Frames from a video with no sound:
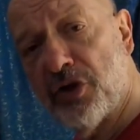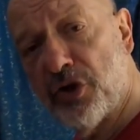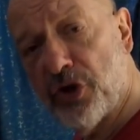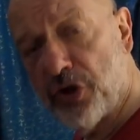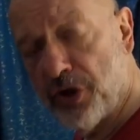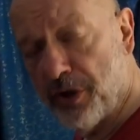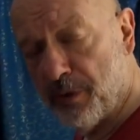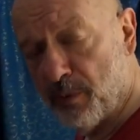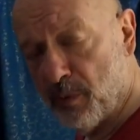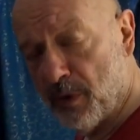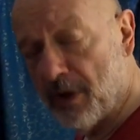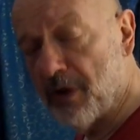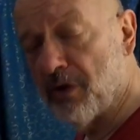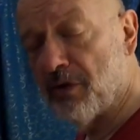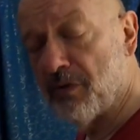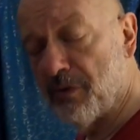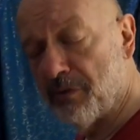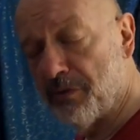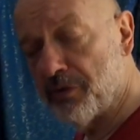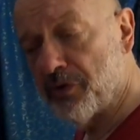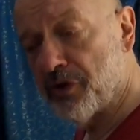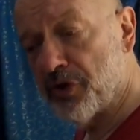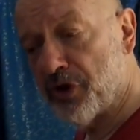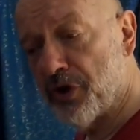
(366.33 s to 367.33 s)
she
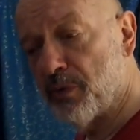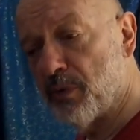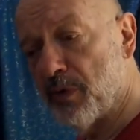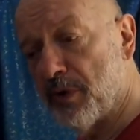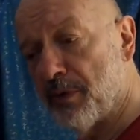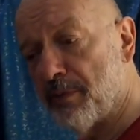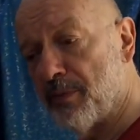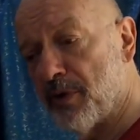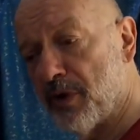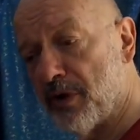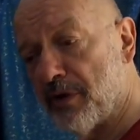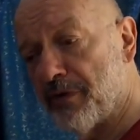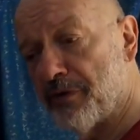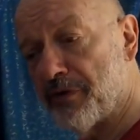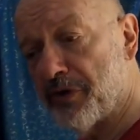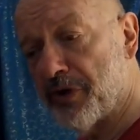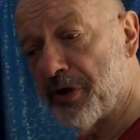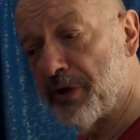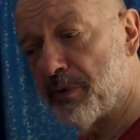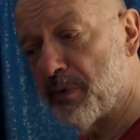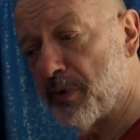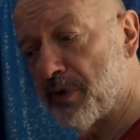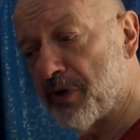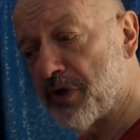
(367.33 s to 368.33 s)
will move.
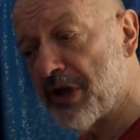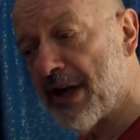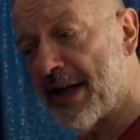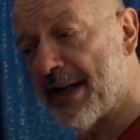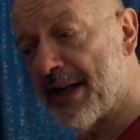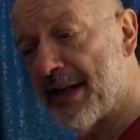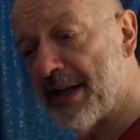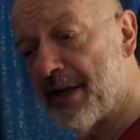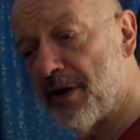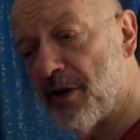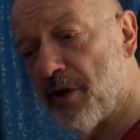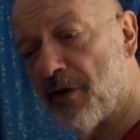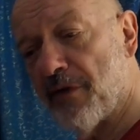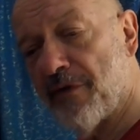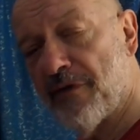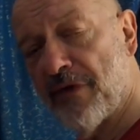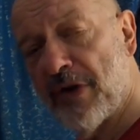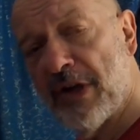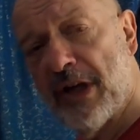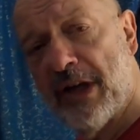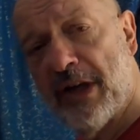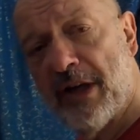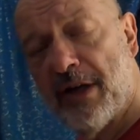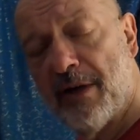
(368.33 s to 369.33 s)
She will say enough.
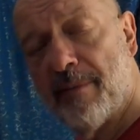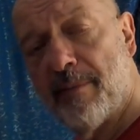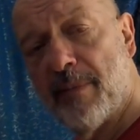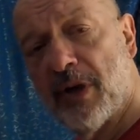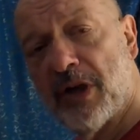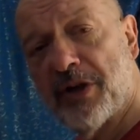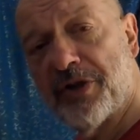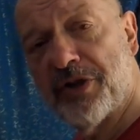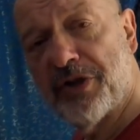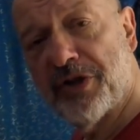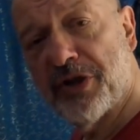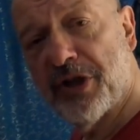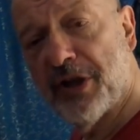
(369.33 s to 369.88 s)
But